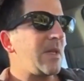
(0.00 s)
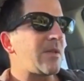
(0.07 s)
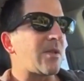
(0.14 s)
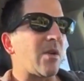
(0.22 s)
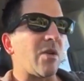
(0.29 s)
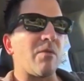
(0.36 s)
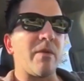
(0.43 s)

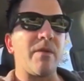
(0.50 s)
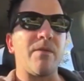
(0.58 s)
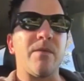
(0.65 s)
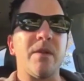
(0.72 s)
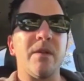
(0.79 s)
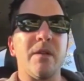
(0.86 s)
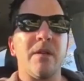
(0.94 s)
So
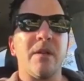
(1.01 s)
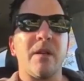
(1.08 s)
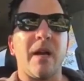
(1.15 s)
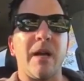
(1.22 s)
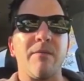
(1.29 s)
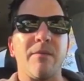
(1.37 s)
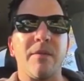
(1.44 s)

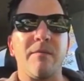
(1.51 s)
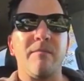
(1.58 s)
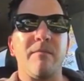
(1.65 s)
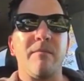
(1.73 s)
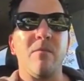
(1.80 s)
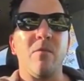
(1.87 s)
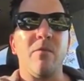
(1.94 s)
I've
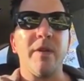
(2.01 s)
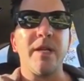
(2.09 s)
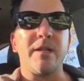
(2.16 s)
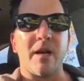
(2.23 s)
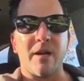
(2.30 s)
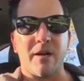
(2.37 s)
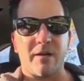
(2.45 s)

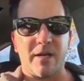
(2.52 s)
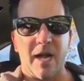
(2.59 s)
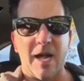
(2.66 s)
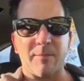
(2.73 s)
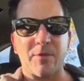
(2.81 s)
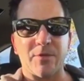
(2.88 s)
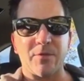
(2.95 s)
redone our
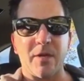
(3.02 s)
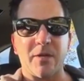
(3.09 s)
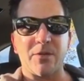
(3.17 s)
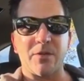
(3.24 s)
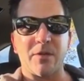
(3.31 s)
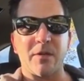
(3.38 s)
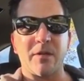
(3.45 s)
comp
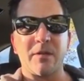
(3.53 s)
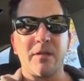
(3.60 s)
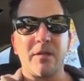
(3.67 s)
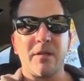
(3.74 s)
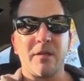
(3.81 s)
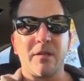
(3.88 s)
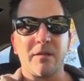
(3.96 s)
structure
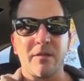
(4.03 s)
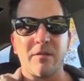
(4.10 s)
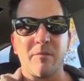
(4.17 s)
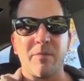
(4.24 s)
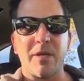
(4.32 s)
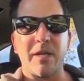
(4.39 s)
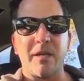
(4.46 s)
a
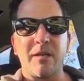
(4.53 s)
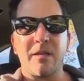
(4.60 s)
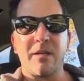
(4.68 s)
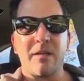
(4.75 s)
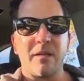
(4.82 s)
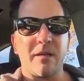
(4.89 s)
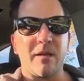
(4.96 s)
little bit,
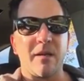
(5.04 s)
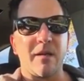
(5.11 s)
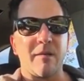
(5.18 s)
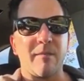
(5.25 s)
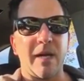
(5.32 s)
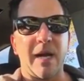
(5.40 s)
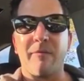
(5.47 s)

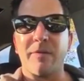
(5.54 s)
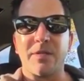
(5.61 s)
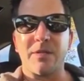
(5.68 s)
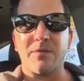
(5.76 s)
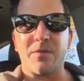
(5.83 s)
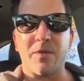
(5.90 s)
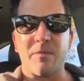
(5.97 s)

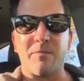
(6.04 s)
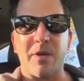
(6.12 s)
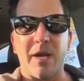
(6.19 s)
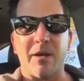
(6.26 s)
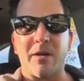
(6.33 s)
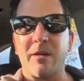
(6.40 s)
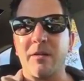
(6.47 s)
obviously for the
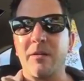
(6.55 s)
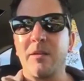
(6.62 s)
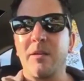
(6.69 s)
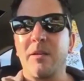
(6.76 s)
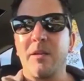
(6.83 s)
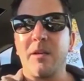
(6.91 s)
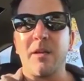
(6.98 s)
better.
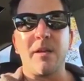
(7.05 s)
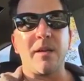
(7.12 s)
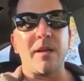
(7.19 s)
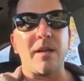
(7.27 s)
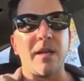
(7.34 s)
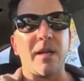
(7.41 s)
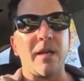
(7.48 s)

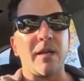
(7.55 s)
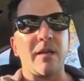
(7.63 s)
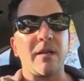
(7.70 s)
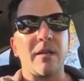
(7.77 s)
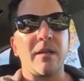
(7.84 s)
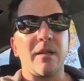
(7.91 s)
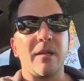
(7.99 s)

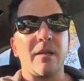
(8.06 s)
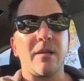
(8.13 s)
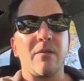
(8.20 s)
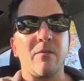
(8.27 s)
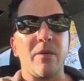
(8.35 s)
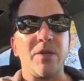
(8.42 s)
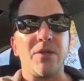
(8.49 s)
And
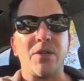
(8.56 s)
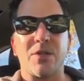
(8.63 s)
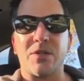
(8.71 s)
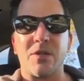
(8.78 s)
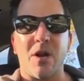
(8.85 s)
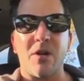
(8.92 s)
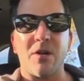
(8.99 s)
we
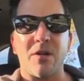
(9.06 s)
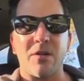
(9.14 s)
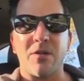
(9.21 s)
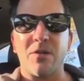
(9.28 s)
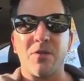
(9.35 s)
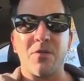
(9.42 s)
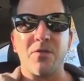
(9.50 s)
just started a
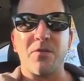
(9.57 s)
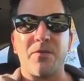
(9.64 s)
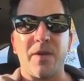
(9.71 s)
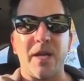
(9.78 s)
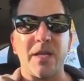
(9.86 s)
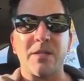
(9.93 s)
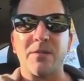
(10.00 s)
new
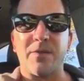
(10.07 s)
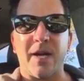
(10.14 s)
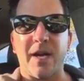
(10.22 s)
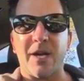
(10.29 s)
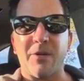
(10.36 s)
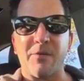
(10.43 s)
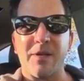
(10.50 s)
phase of
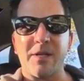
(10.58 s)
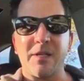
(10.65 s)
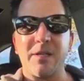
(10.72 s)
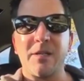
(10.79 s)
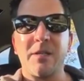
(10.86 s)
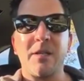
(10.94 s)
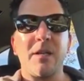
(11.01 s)

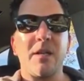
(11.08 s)
hiring,